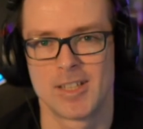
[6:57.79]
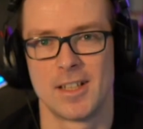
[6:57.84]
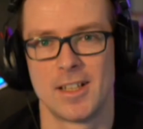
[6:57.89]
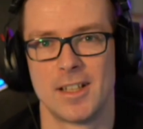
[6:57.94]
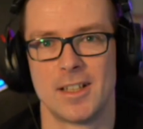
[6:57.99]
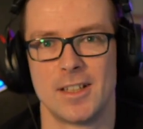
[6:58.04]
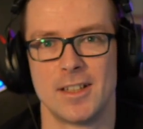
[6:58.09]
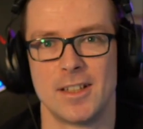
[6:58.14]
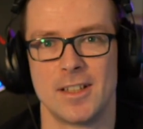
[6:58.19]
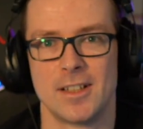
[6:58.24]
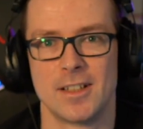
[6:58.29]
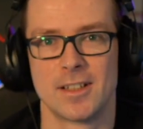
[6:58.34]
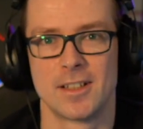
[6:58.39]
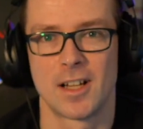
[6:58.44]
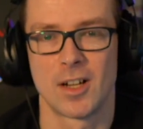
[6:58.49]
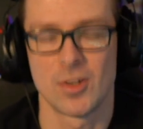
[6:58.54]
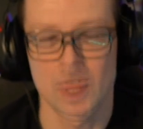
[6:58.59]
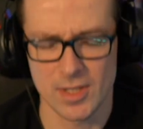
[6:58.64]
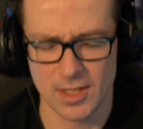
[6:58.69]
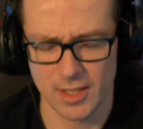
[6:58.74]
and I
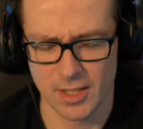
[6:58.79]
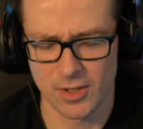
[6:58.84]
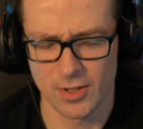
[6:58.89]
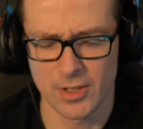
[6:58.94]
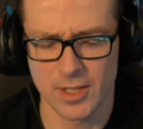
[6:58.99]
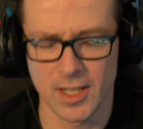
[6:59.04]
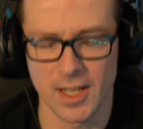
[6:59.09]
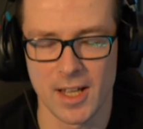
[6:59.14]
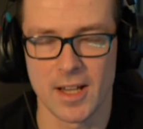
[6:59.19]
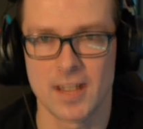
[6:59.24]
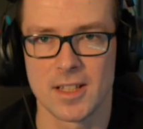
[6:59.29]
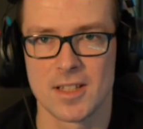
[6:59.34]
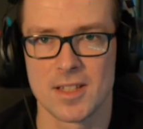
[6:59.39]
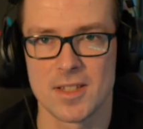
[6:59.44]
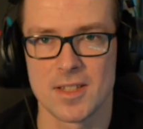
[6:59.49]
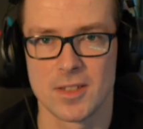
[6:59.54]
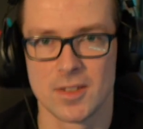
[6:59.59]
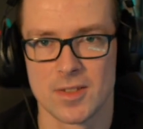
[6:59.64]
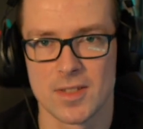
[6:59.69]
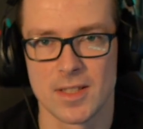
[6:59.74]
was like, okay, I can
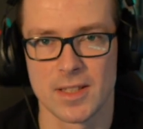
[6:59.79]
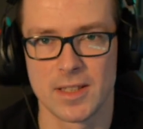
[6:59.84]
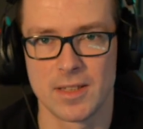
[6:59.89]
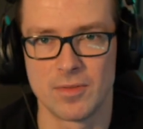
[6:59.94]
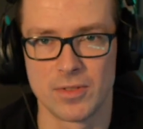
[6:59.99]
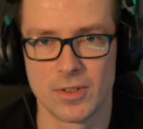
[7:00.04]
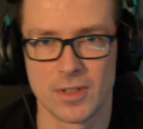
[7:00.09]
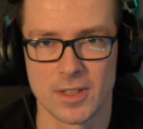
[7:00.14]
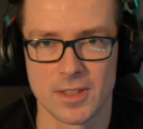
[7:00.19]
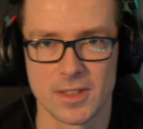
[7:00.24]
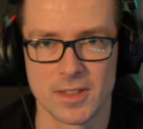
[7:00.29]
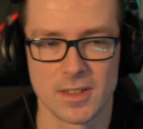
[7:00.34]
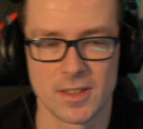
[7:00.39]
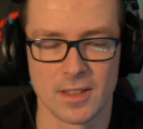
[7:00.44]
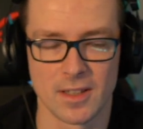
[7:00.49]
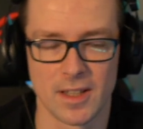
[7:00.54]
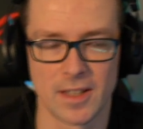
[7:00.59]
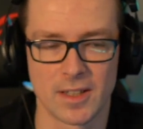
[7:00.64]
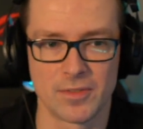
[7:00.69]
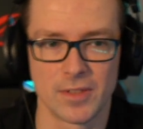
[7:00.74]
still sleep for another
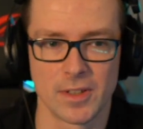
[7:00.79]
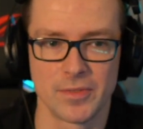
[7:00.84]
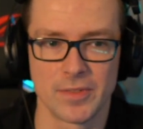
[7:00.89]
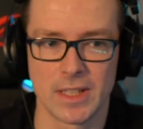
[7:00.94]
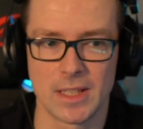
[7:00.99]
like 15